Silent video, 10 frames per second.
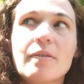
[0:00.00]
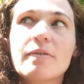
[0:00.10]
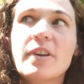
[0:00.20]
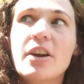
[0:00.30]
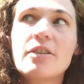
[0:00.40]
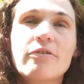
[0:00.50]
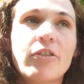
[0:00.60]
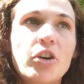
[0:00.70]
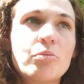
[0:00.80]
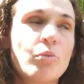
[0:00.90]
very
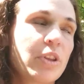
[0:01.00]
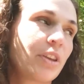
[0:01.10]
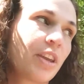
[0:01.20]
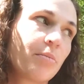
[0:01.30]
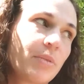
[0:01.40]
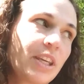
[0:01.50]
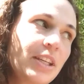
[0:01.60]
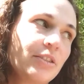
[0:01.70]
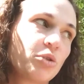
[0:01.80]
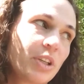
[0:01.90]
firm with him
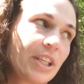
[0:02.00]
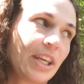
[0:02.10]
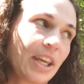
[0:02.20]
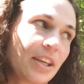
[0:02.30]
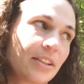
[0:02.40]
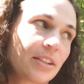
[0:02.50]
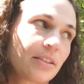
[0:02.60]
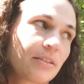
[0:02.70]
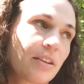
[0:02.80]
drinking his.